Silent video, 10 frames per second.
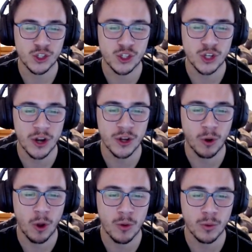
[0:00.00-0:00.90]
Start your
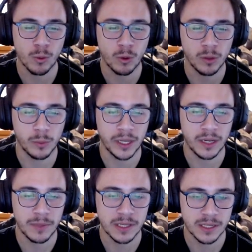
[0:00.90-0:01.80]
own
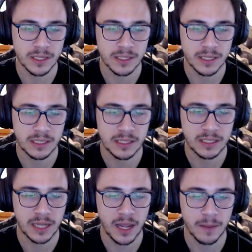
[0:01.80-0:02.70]
rollerblading business. This is the
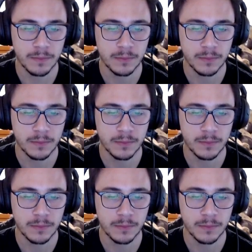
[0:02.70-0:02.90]
time.